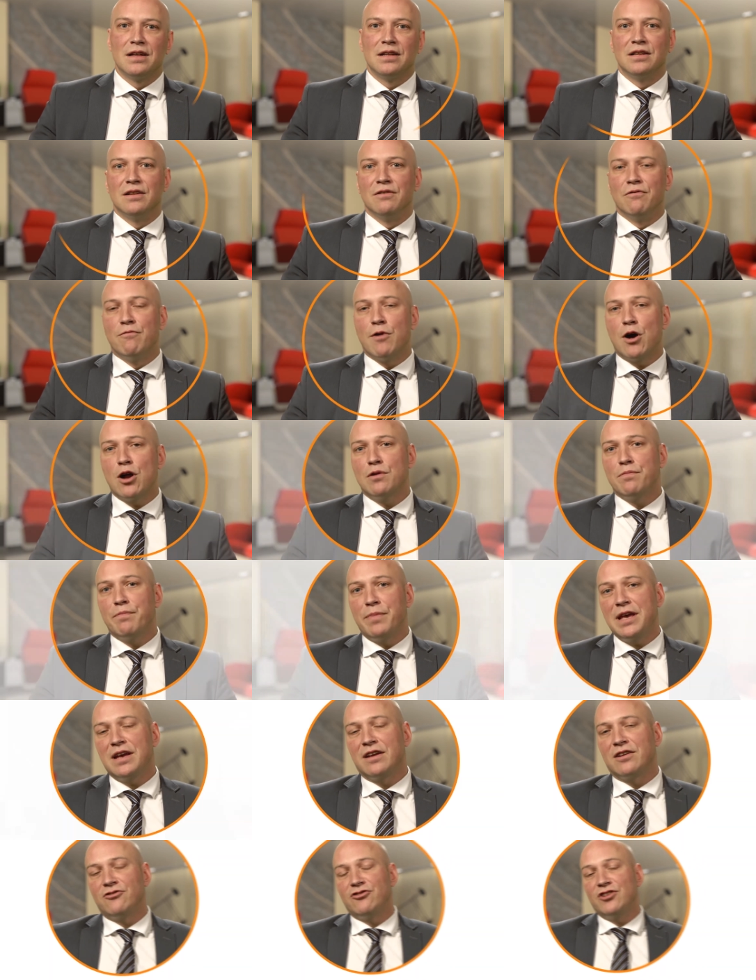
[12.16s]
The one
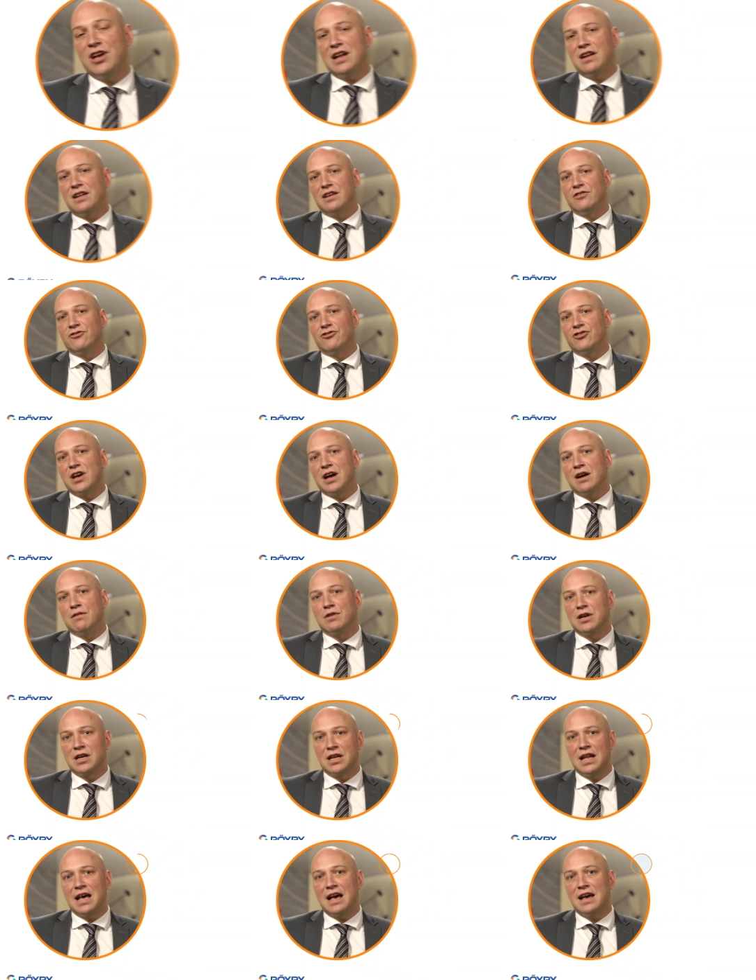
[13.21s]
big challenge our
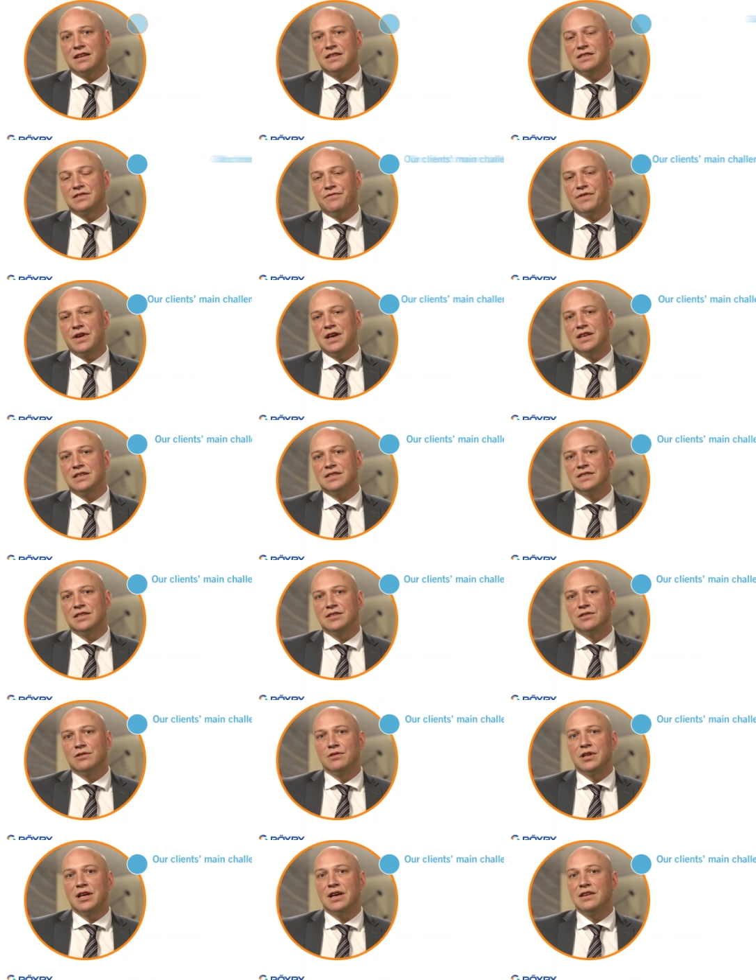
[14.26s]
clients face in
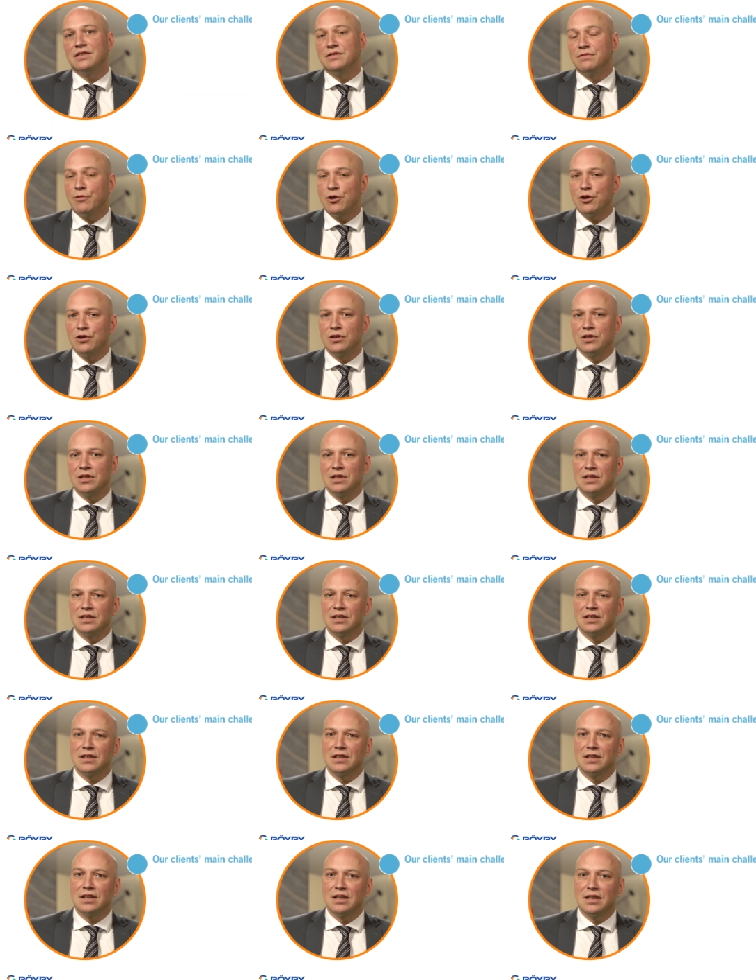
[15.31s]
today's world
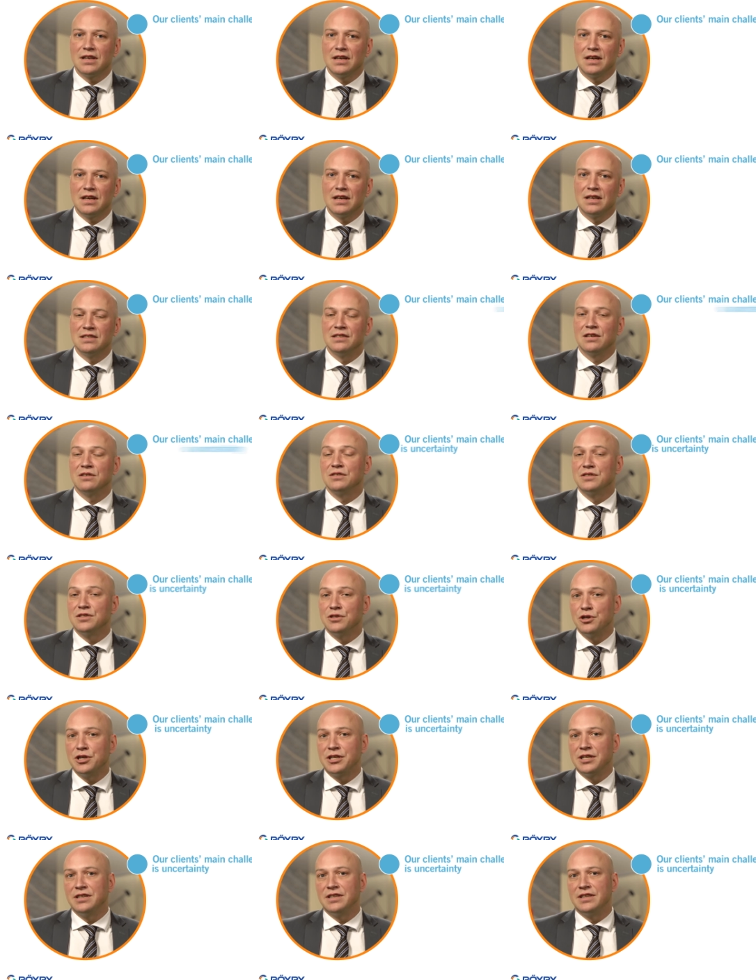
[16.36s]
is
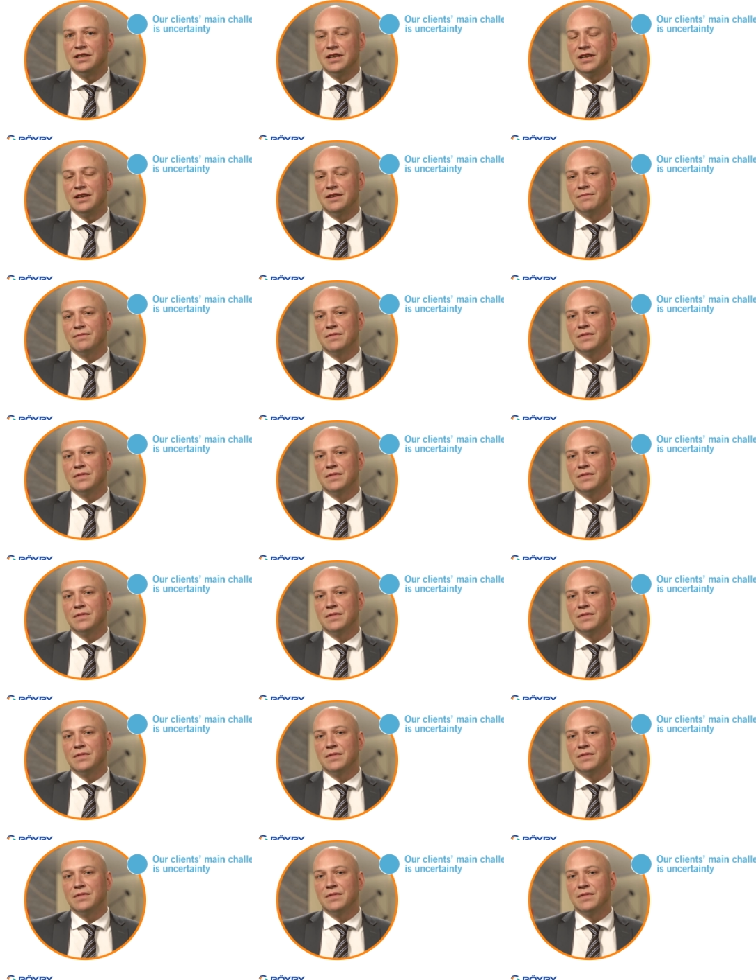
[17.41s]
uncertainty.